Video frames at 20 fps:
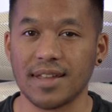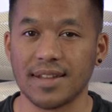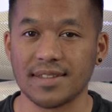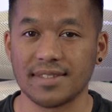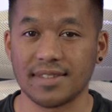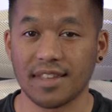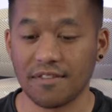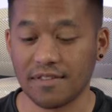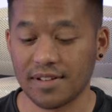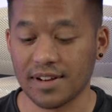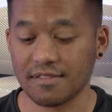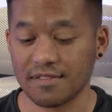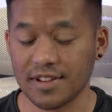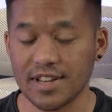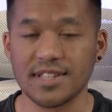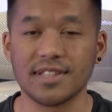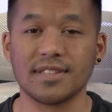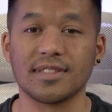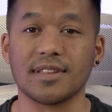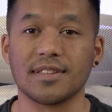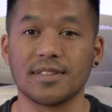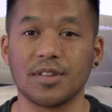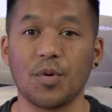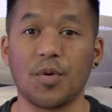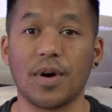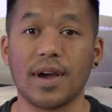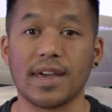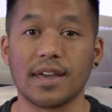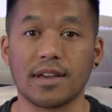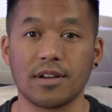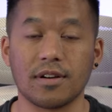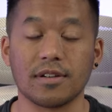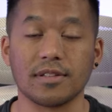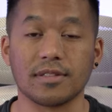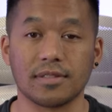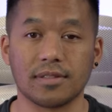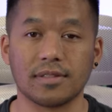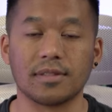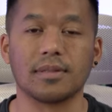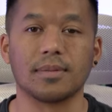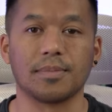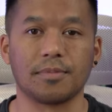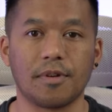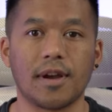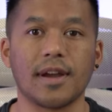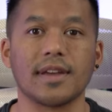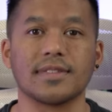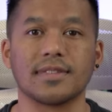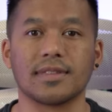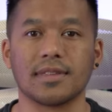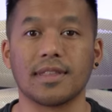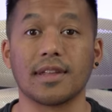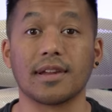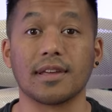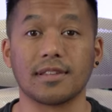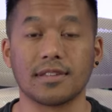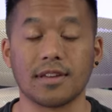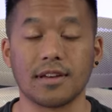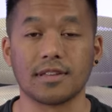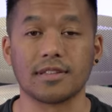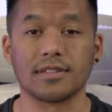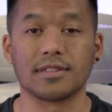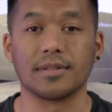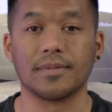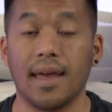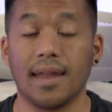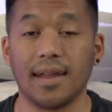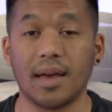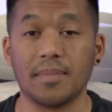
and there's definitely reasons as to why it costs the price that it does.